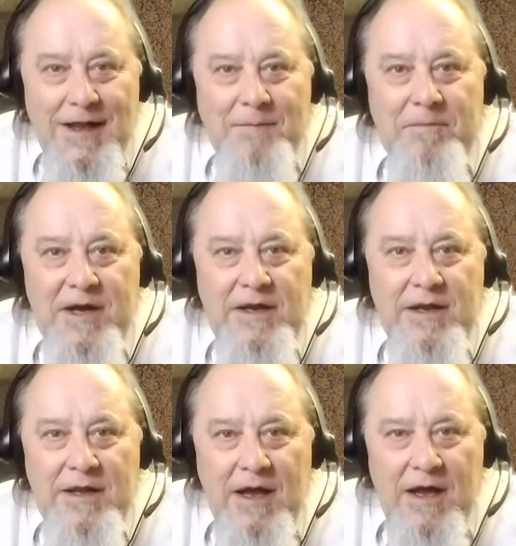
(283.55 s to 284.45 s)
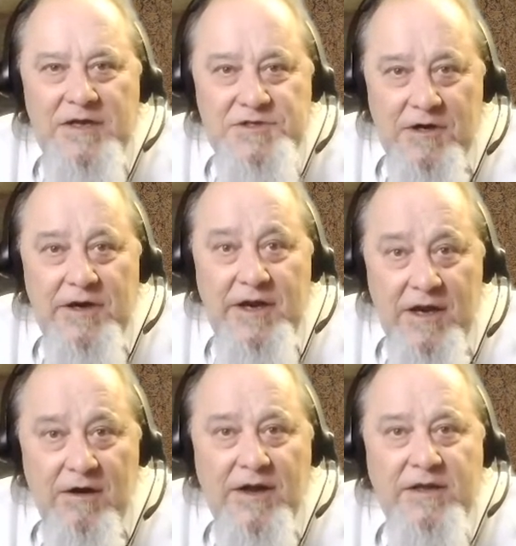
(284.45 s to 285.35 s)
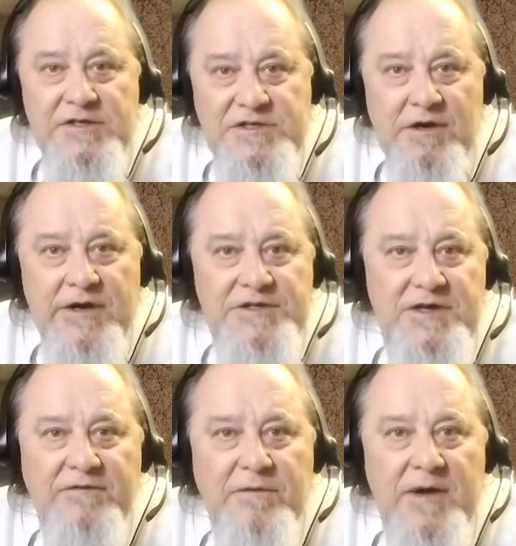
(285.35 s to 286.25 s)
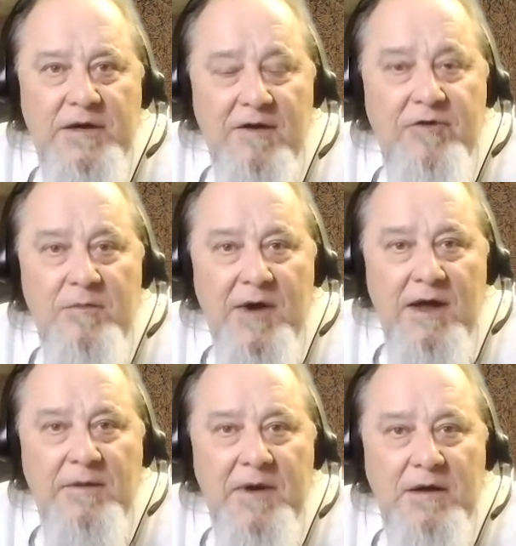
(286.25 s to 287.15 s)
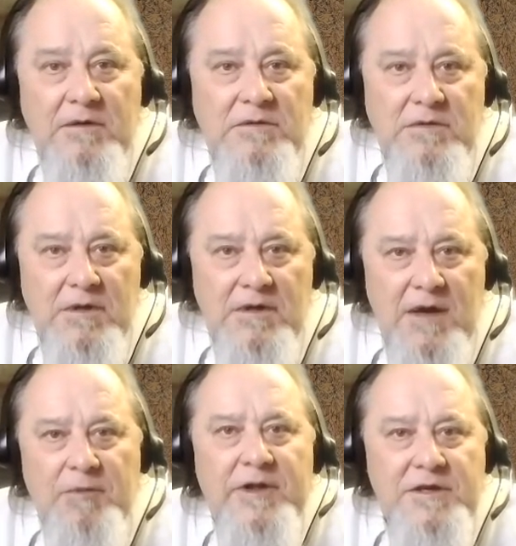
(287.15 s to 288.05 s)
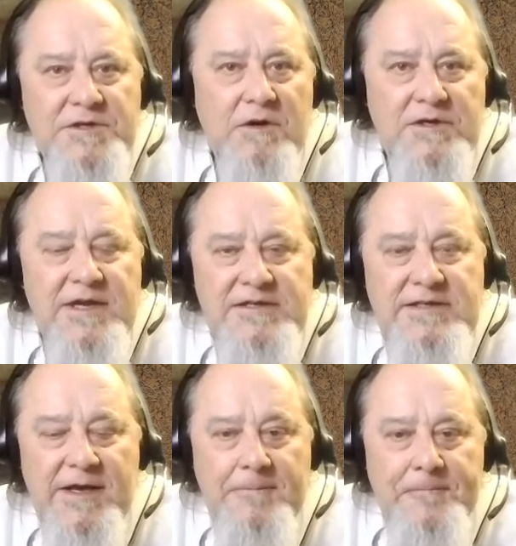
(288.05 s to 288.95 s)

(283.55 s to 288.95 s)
But I started hearing serious stuff about Governor Brown about a couple of years ago, as I said,